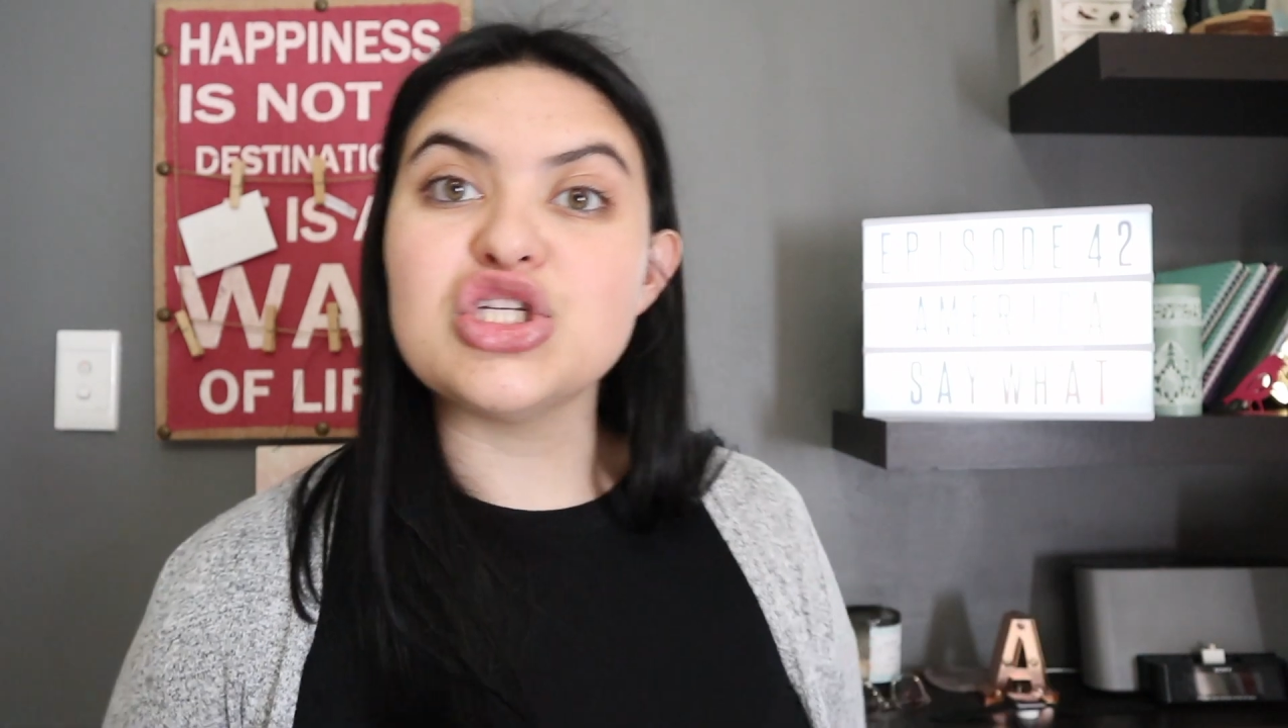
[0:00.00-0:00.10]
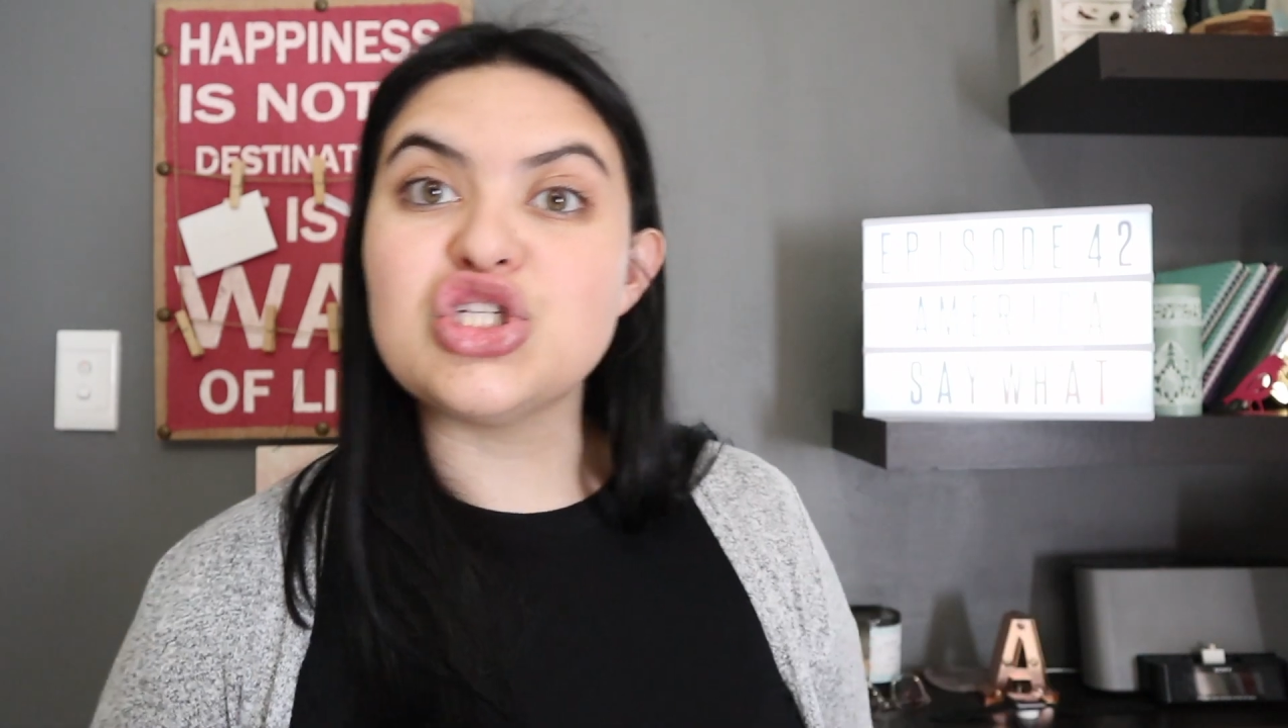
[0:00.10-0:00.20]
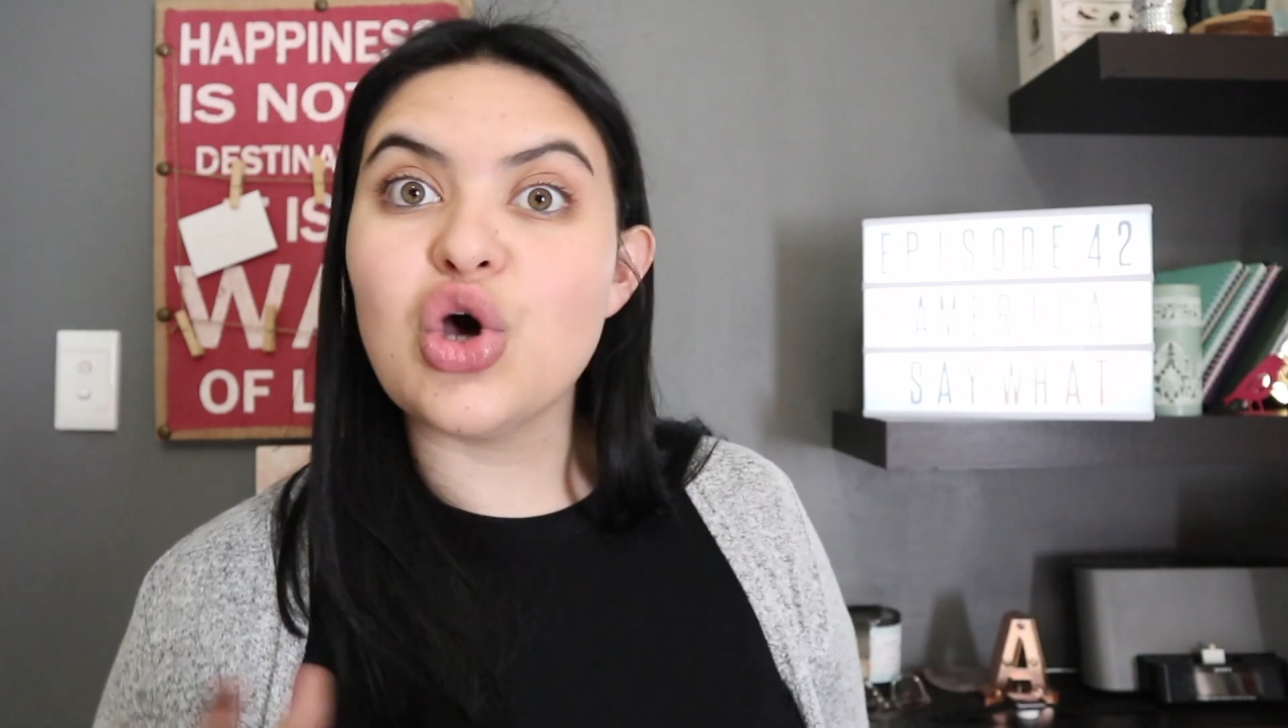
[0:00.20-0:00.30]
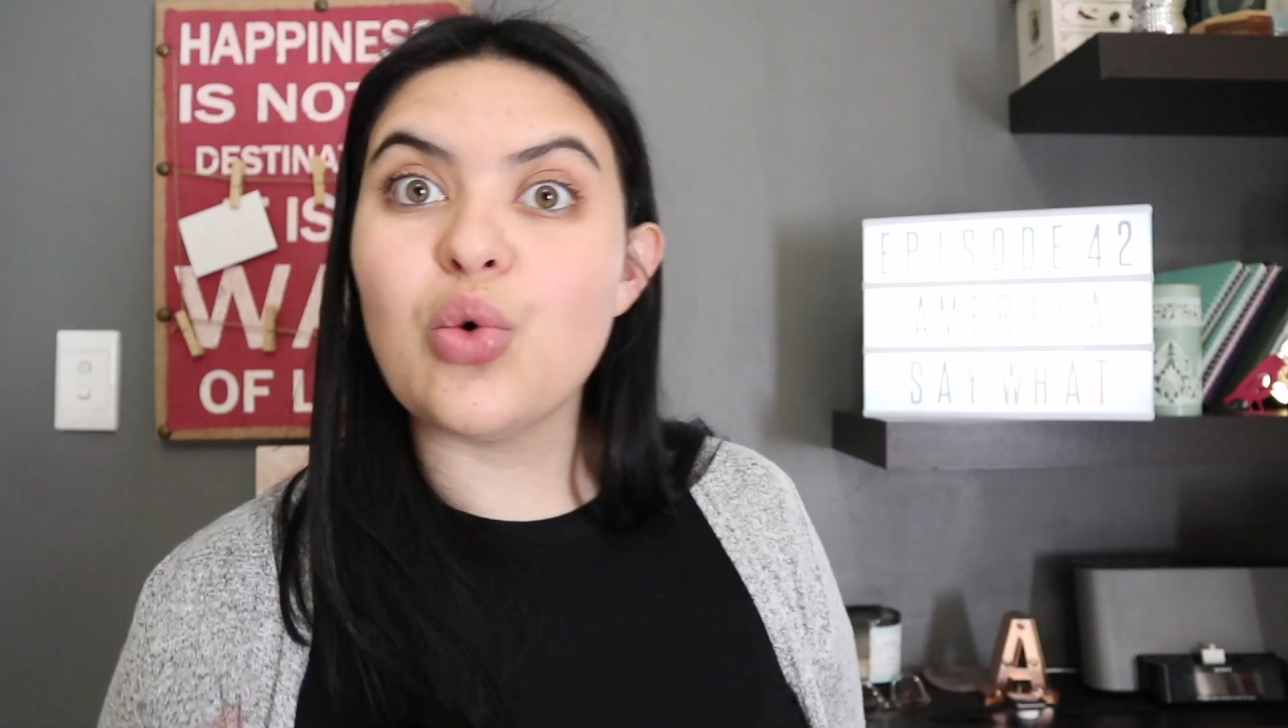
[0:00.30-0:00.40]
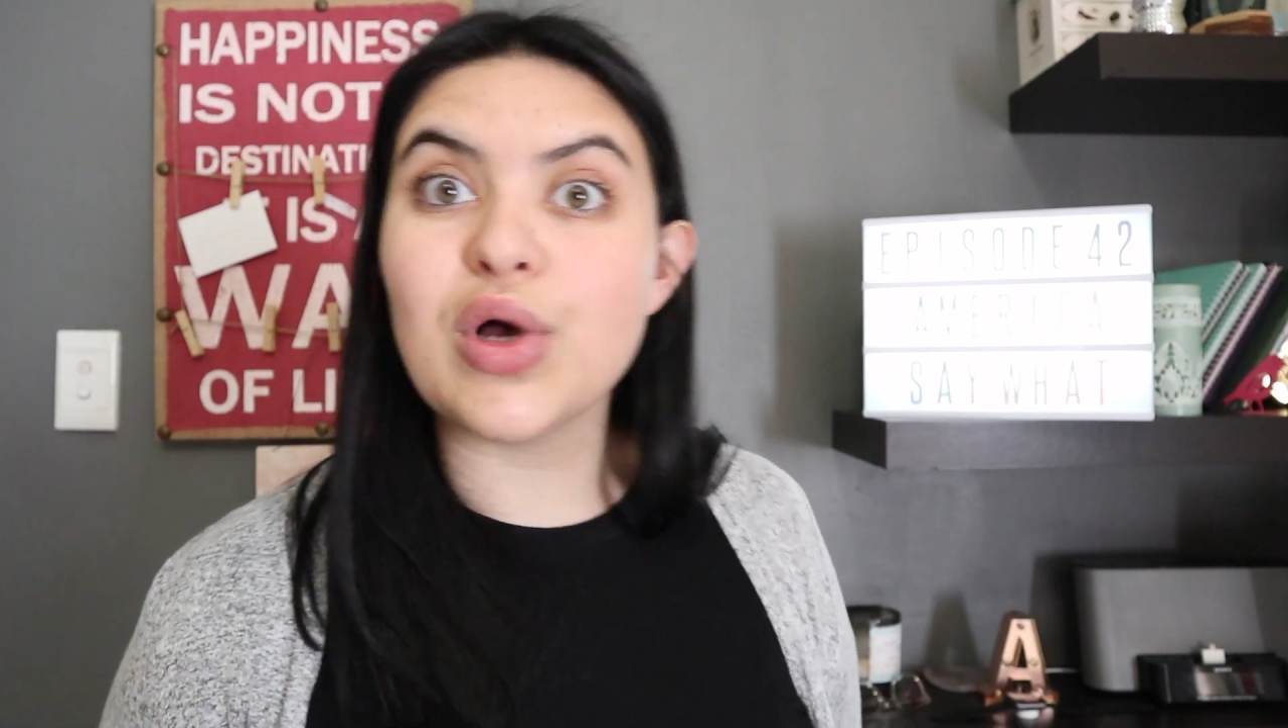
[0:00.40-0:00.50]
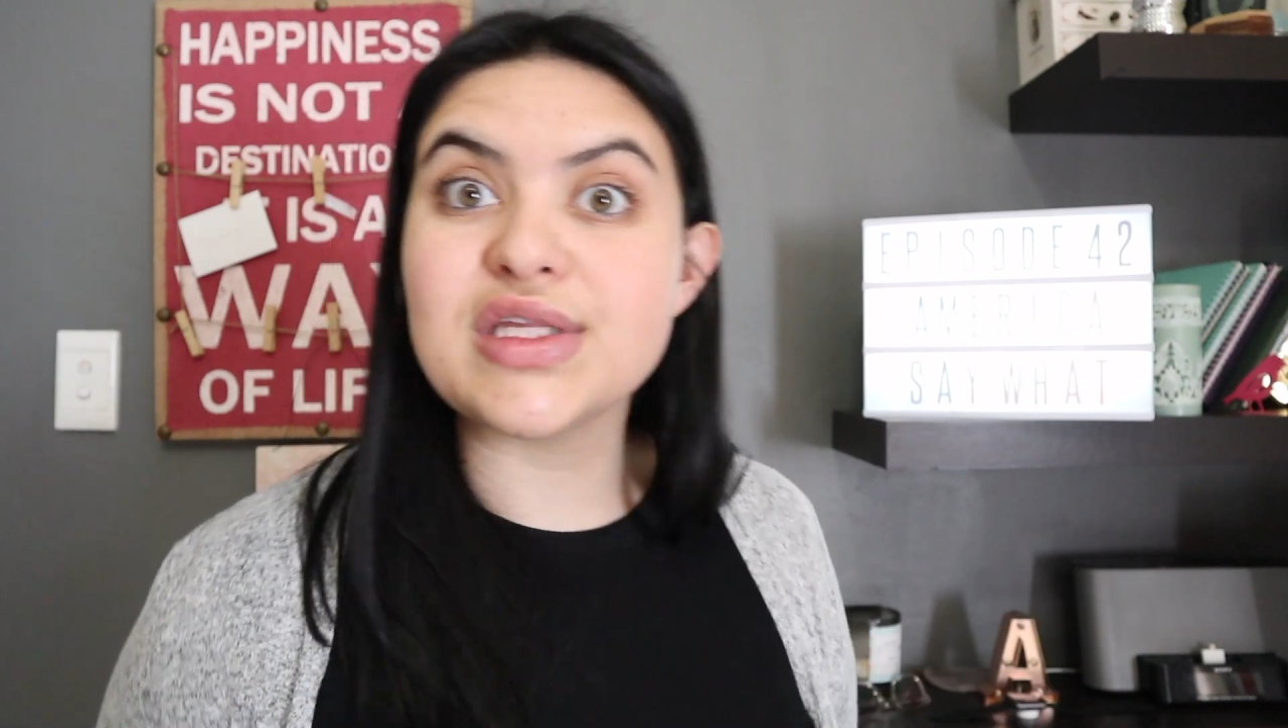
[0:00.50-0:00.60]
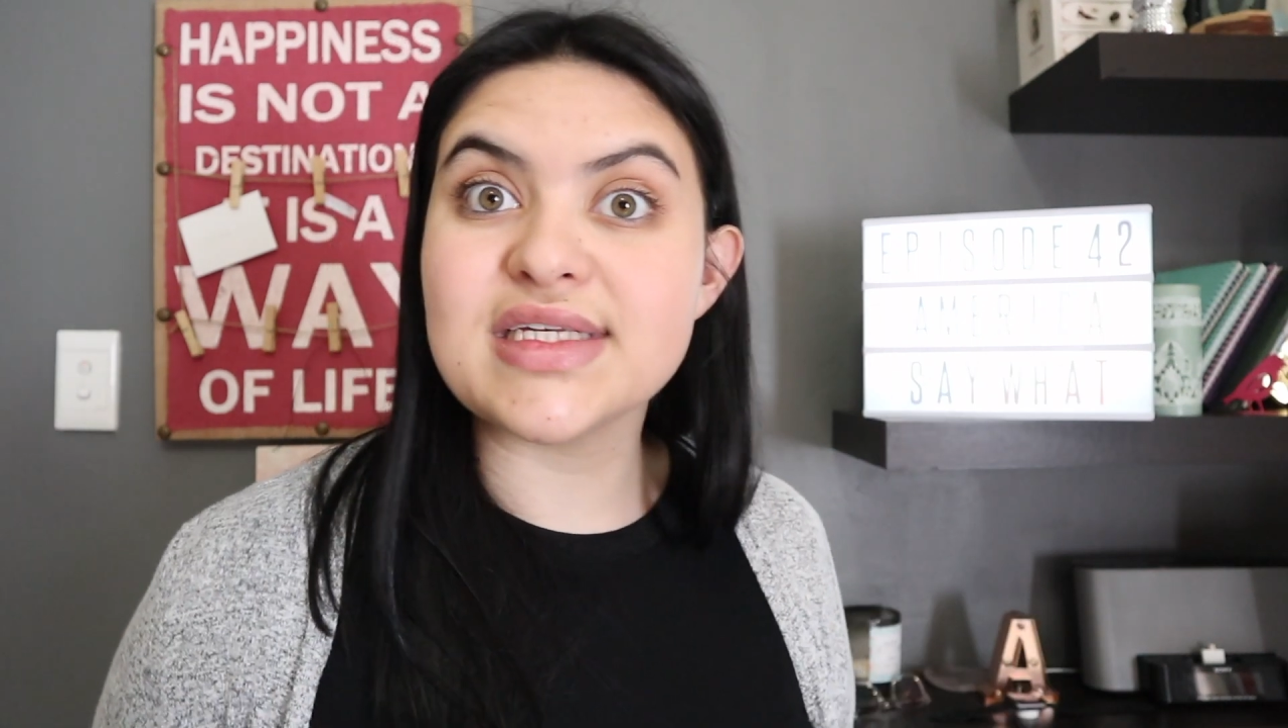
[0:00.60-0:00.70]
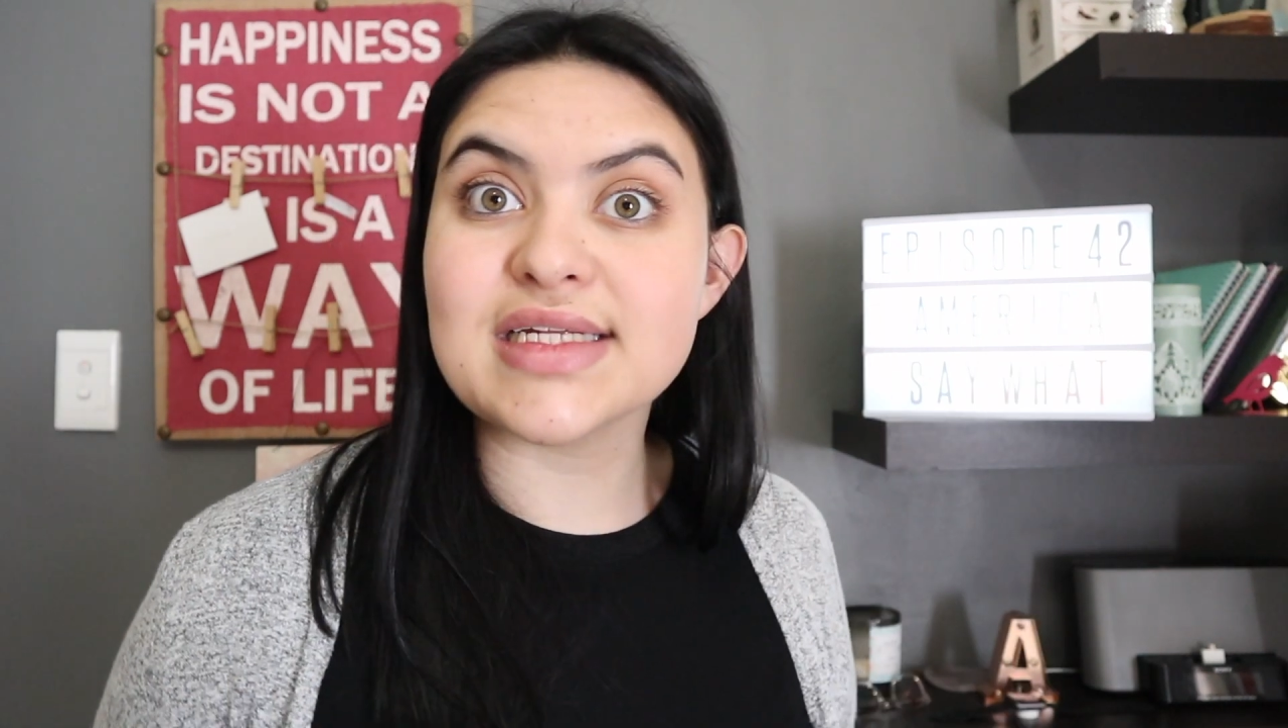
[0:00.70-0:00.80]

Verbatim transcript: so what's